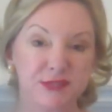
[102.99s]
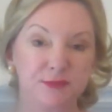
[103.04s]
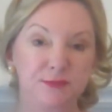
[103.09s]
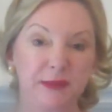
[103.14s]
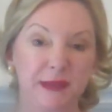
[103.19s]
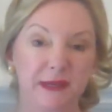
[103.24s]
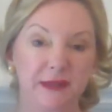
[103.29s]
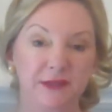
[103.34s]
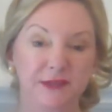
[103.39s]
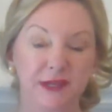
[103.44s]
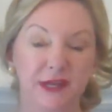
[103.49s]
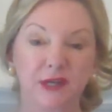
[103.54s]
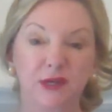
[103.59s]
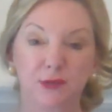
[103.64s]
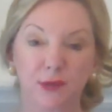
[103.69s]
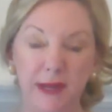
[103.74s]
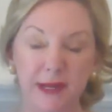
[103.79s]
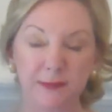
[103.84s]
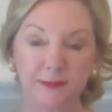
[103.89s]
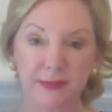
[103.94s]
to build a
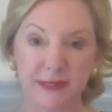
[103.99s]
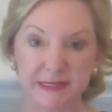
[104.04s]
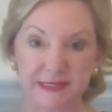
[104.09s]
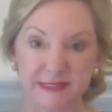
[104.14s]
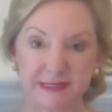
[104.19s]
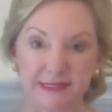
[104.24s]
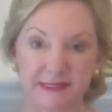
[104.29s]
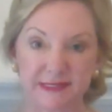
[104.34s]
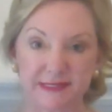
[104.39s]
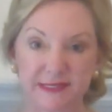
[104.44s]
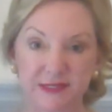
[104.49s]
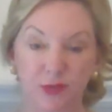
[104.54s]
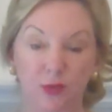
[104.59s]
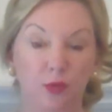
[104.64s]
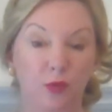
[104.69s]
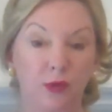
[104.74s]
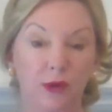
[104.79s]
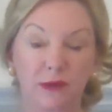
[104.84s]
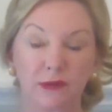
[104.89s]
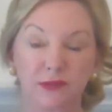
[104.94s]
great business
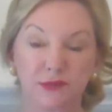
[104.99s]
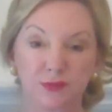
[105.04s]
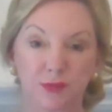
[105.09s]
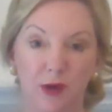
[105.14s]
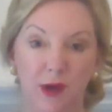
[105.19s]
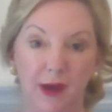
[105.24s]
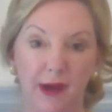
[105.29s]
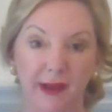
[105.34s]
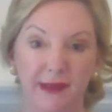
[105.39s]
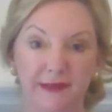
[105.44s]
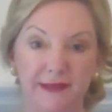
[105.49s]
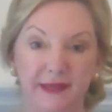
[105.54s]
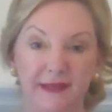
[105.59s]
worldwide,